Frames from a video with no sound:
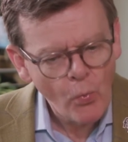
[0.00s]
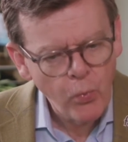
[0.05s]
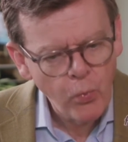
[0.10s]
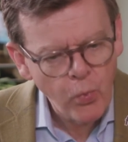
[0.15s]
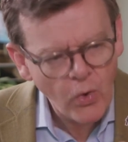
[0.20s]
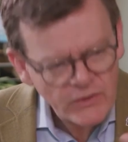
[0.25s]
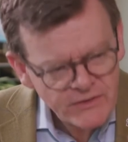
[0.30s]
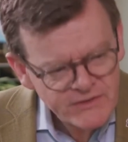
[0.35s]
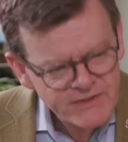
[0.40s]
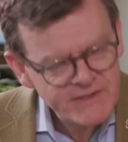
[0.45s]

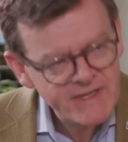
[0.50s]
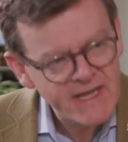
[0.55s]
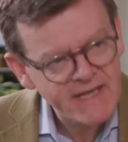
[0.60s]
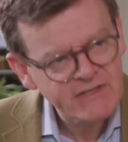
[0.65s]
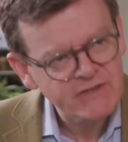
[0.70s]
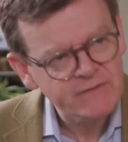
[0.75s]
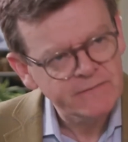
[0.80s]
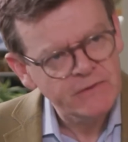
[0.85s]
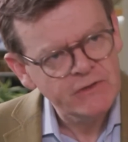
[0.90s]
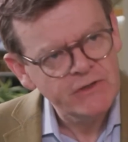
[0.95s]
what's
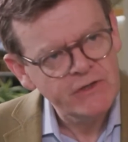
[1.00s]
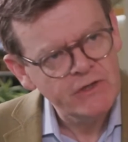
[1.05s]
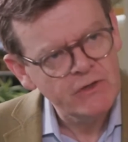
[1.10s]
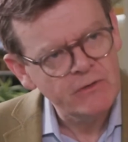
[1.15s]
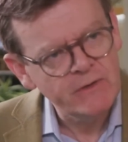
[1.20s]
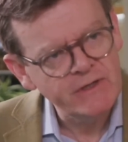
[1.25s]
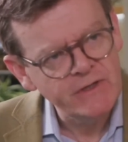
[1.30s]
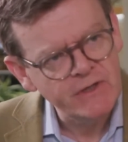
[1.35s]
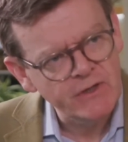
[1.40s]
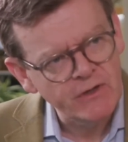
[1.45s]
next for
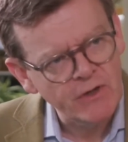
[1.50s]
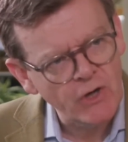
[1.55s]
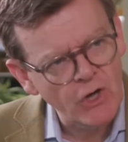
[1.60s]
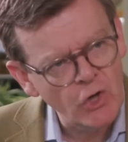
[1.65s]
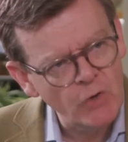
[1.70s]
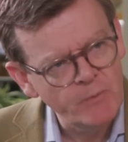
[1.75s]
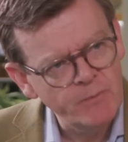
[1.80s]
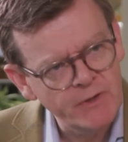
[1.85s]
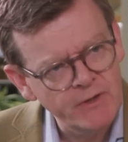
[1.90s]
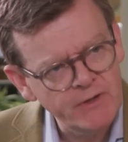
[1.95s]
you in your
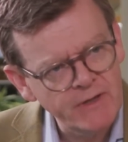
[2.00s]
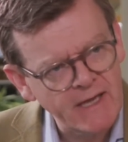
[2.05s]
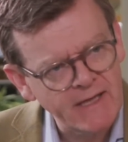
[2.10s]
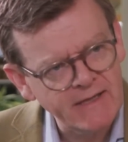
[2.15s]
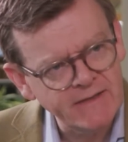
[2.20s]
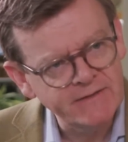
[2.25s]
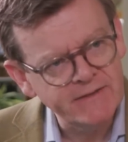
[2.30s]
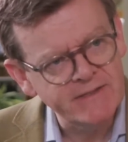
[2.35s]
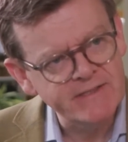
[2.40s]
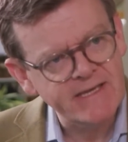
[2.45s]
open
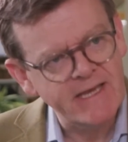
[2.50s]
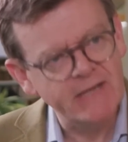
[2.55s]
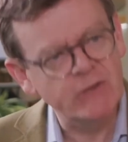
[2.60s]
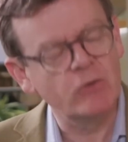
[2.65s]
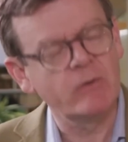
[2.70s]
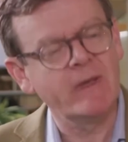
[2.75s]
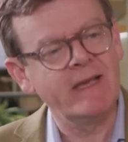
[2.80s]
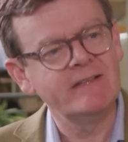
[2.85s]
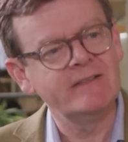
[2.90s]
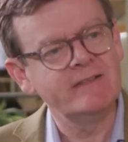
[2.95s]
and
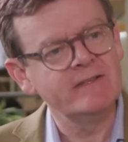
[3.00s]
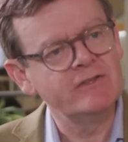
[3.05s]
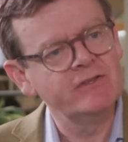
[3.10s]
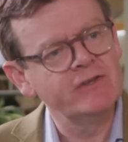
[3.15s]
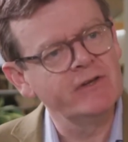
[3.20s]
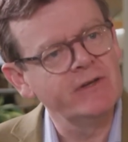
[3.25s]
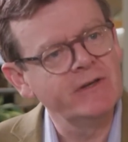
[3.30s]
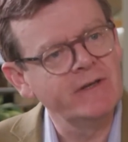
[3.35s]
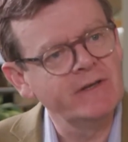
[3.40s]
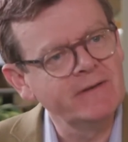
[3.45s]
disaggregated
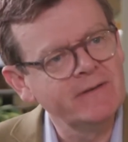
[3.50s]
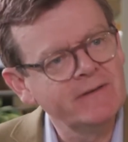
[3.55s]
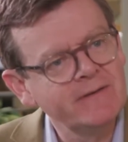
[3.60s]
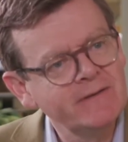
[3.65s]
journey?